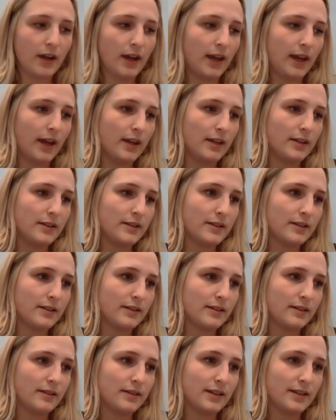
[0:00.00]
And
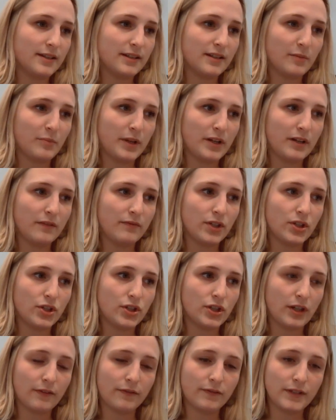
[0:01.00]
this is a bit of a
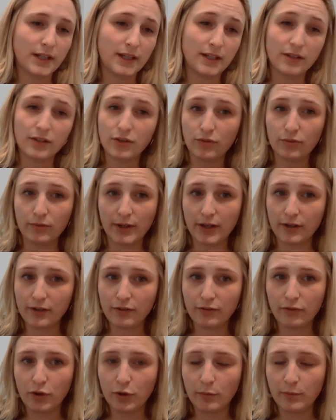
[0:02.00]
shift in career
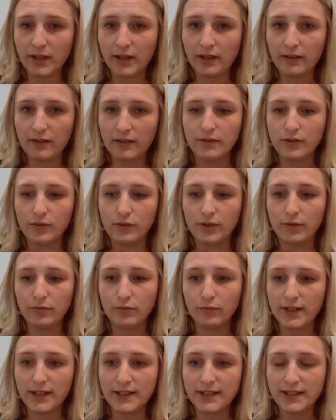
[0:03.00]
for me, newly
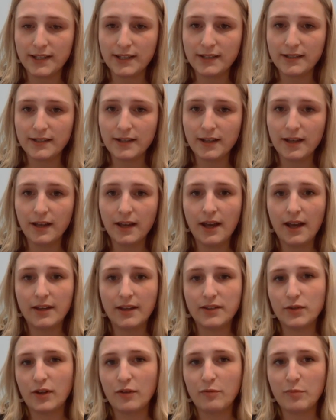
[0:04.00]
recent.
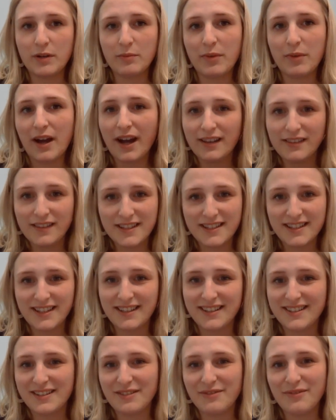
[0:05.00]
So I've been behind the
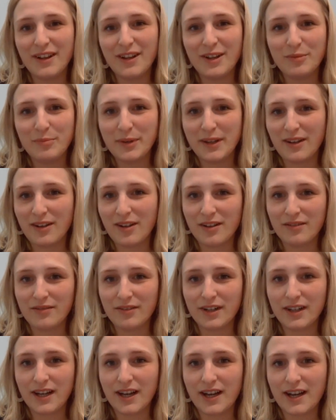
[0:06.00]
scenes developing all of
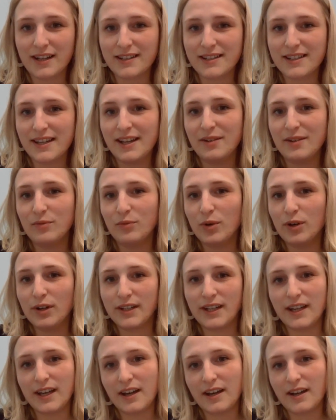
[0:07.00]
our content,
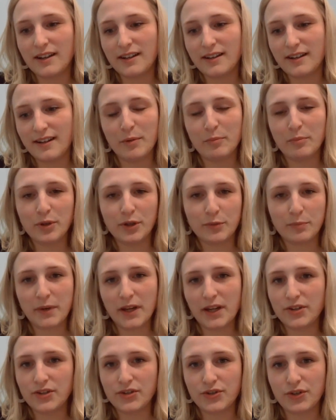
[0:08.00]
working on a book
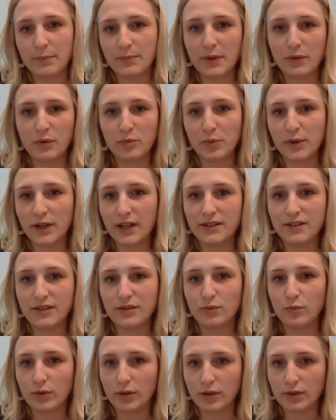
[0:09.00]
manuscript that we're bringing to
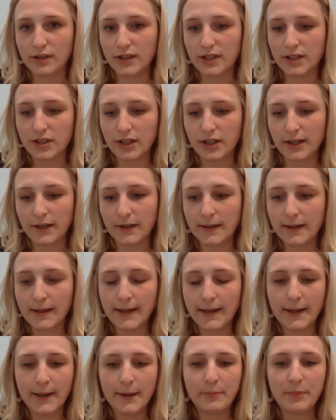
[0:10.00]
the world this year.
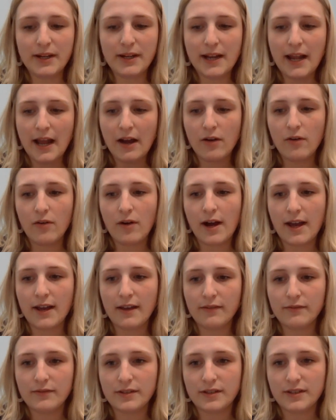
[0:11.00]
But now
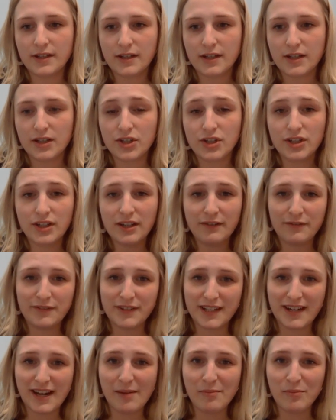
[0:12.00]
I've done a
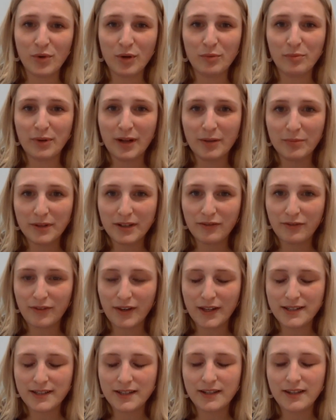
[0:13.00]
shift and I'm more public
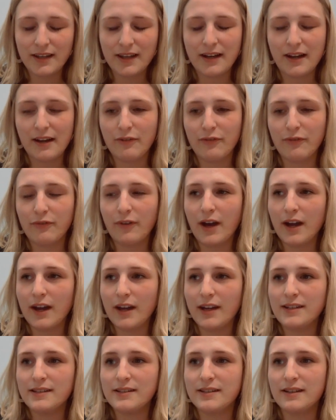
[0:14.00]
facing. And I
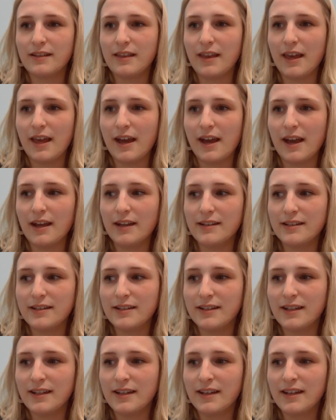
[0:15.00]
find
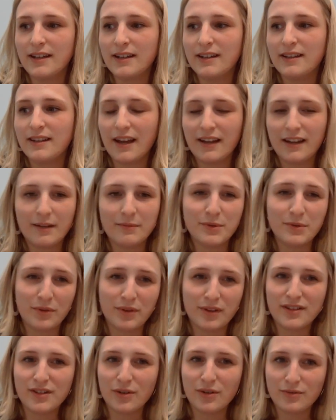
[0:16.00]
that that comes
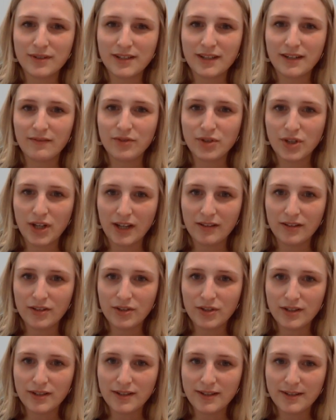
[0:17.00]
with its own set of
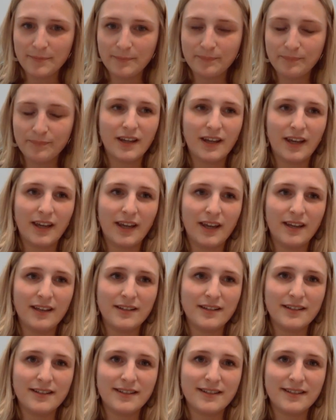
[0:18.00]
challenges
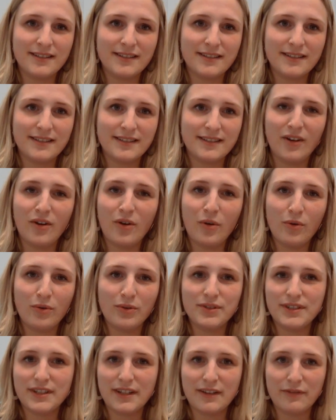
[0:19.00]
and a
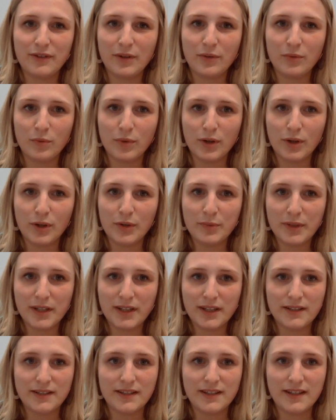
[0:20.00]
whole different world,
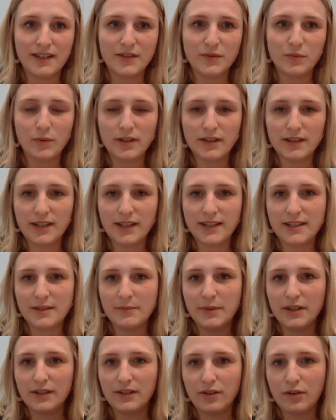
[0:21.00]
because it's one thing to
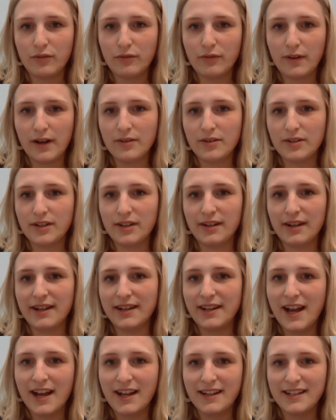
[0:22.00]
be a co-founder
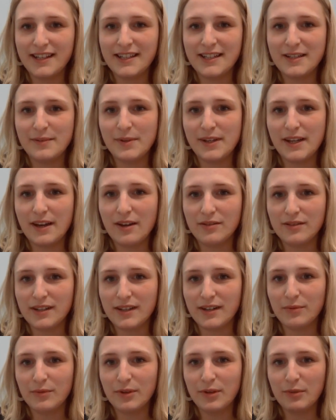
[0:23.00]
and not need to be out
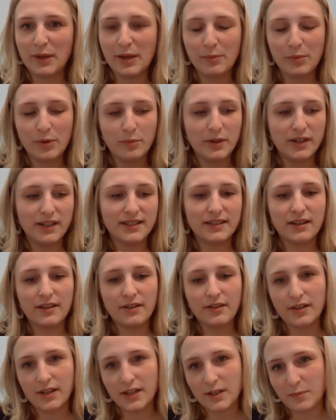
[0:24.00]
there with people, but it's
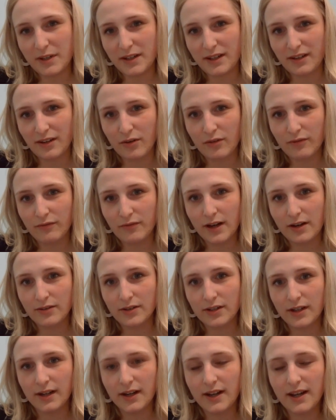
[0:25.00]
another thing to be a
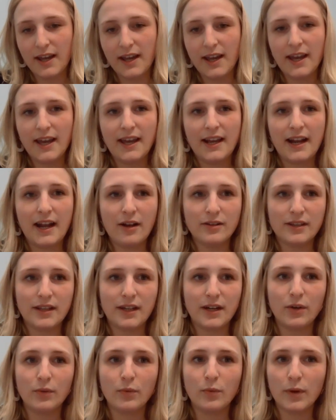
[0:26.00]
co-founder and out
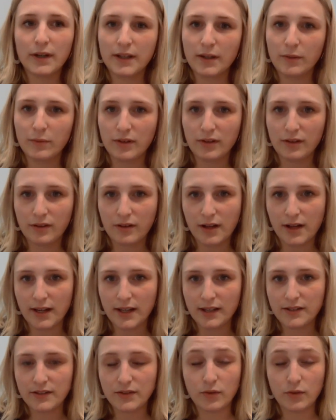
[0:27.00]
there working with
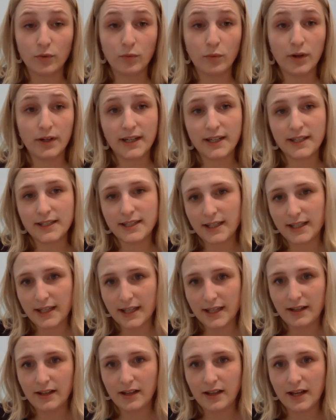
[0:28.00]
clients or working to
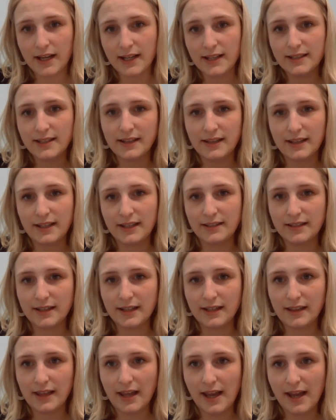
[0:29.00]
get clients and things
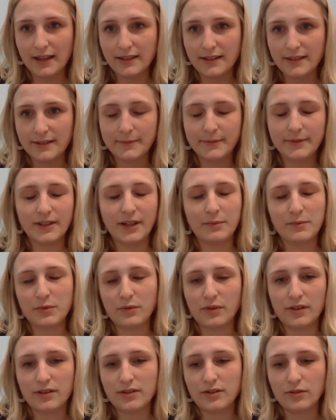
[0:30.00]
like that. Comes
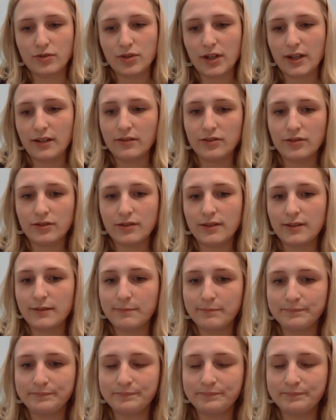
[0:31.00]
with its own challenges.